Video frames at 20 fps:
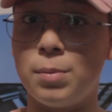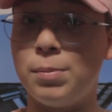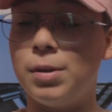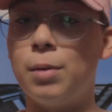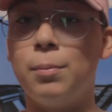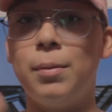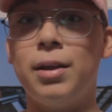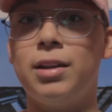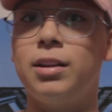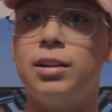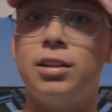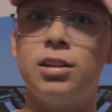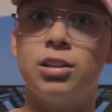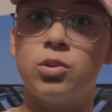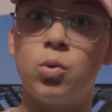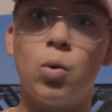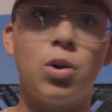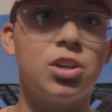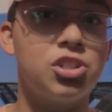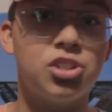maybe I'll make like a
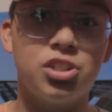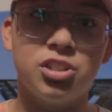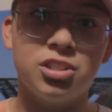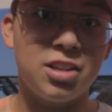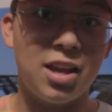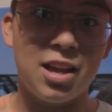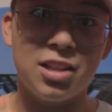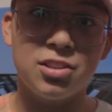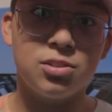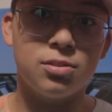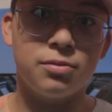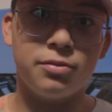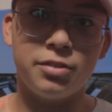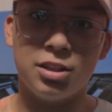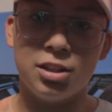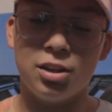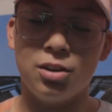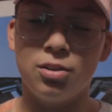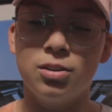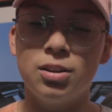question and answer
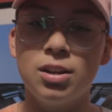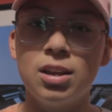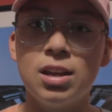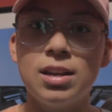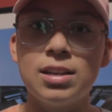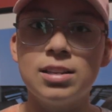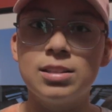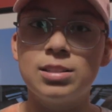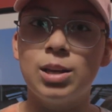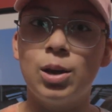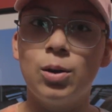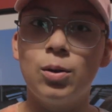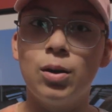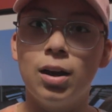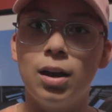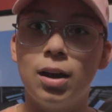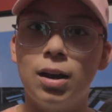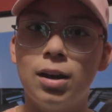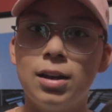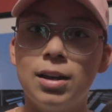video.
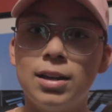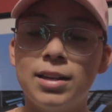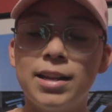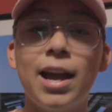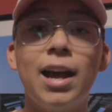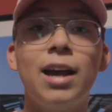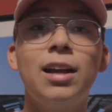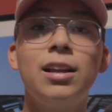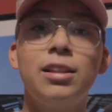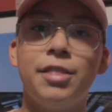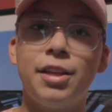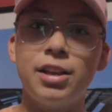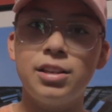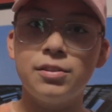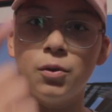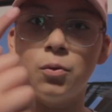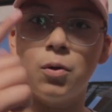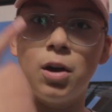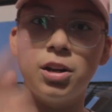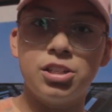So yeah, thanks
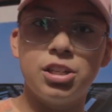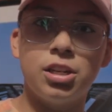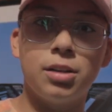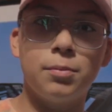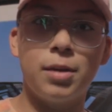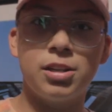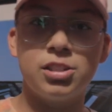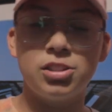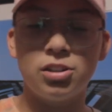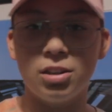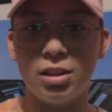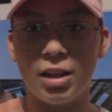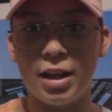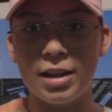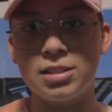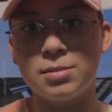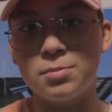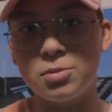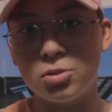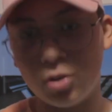for watching. Make sure to
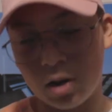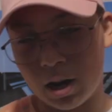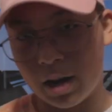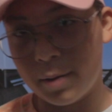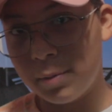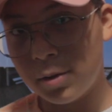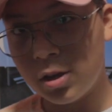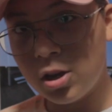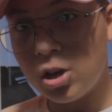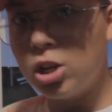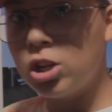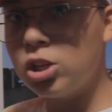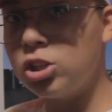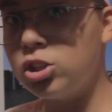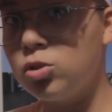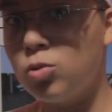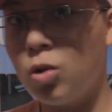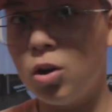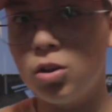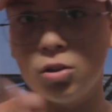like, subscribe,
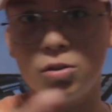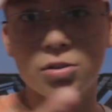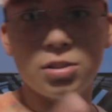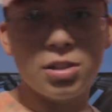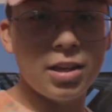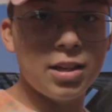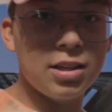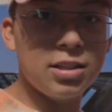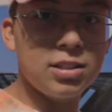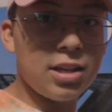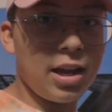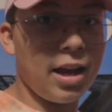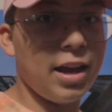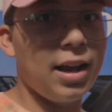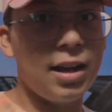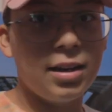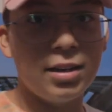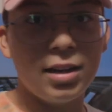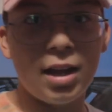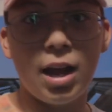do all those things,
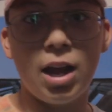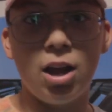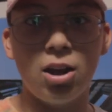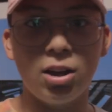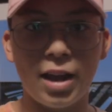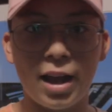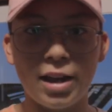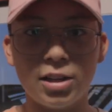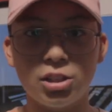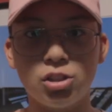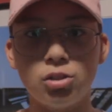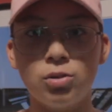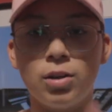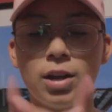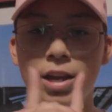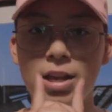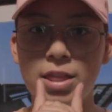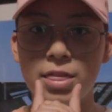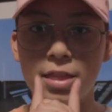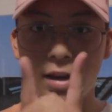and I'll catch you
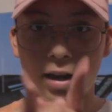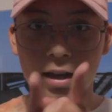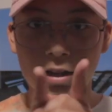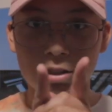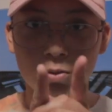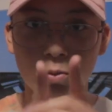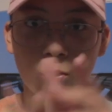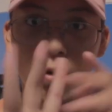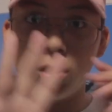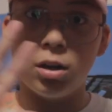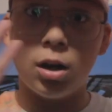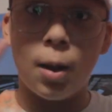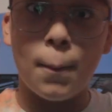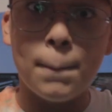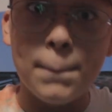in the next one.